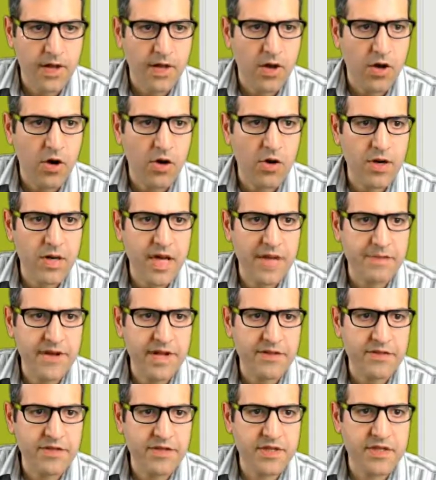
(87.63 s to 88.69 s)
All IP
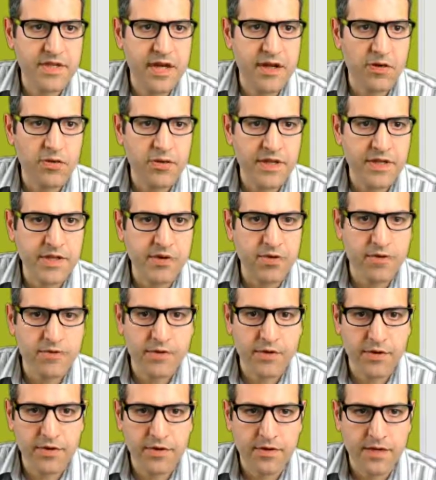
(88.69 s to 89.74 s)
addresses are already
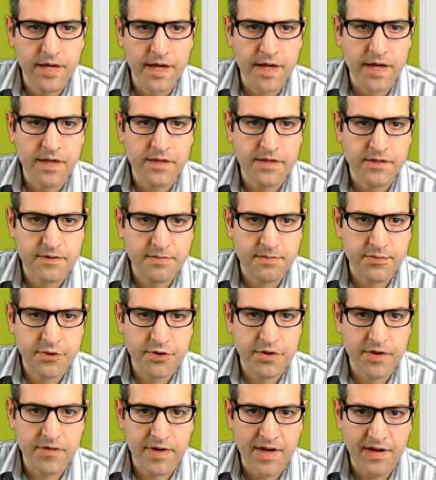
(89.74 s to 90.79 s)
configured as per
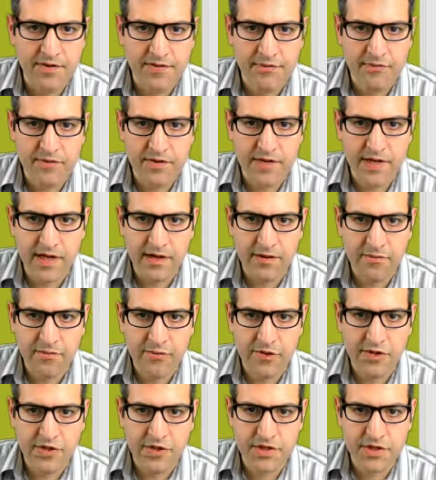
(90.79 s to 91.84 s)
the graph with their
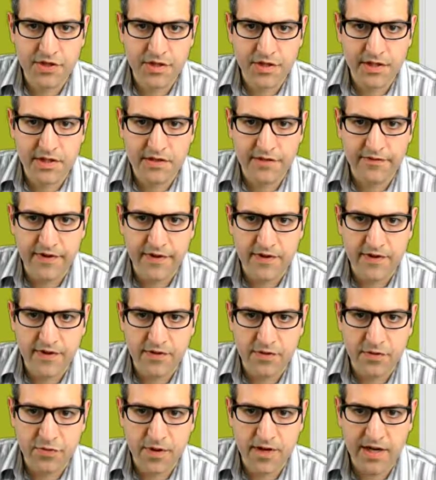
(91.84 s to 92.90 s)
bridge
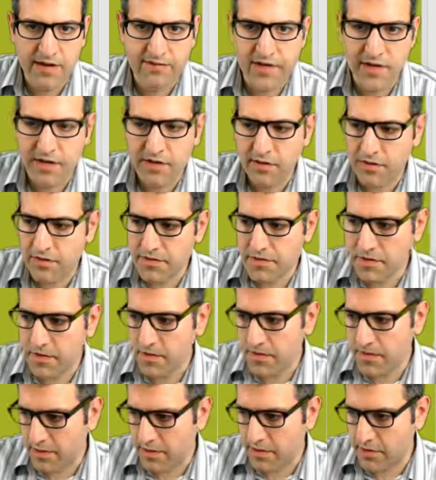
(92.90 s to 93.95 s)
interfaces. So what I've done
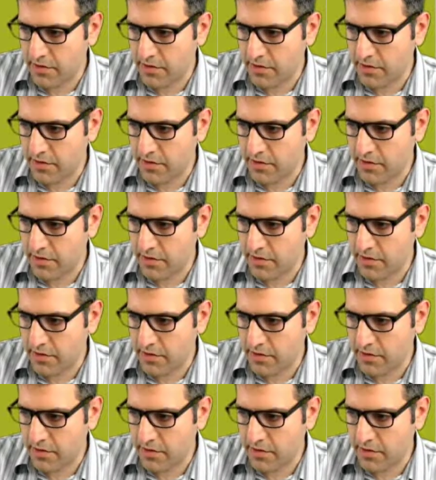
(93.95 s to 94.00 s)
also on